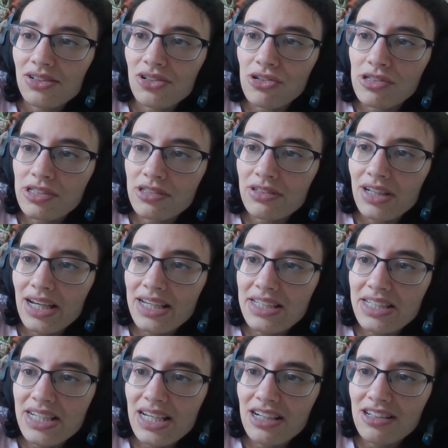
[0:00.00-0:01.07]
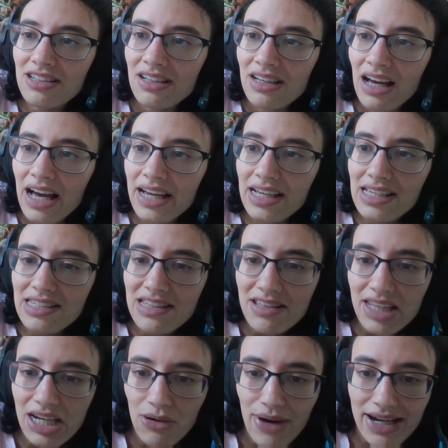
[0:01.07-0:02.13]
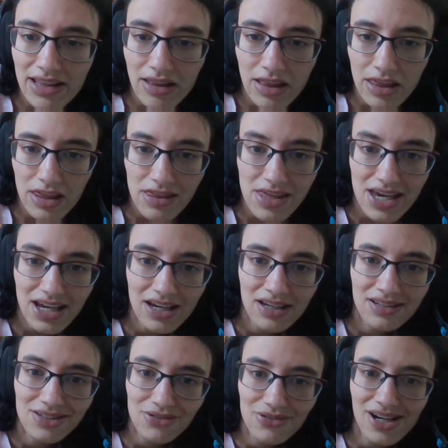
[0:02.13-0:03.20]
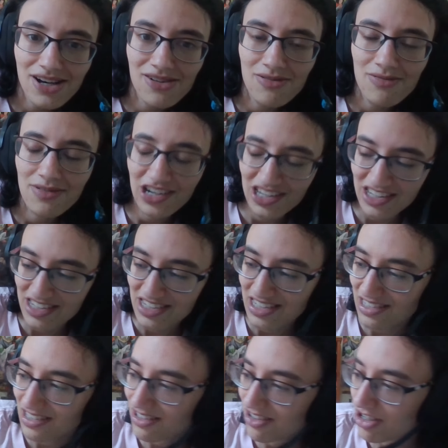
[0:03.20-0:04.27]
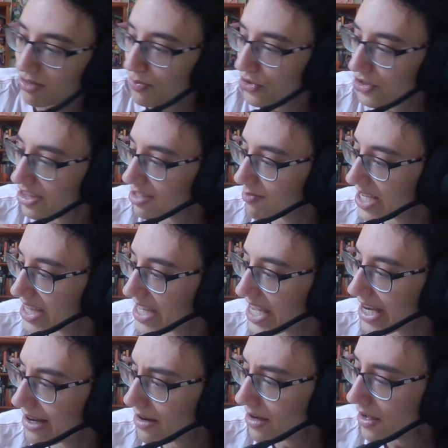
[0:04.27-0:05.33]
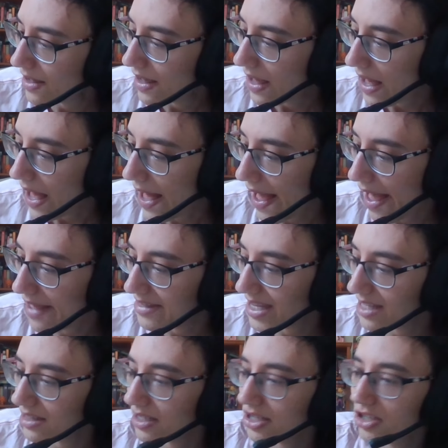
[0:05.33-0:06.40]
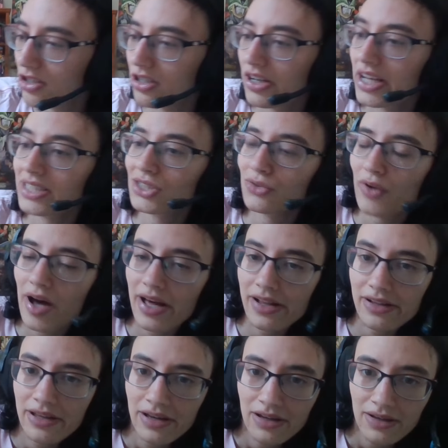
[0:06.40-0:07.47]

Also nice, yeah. I guess they're quite thick as well because you got to put them in there. And then the Cure Etoile,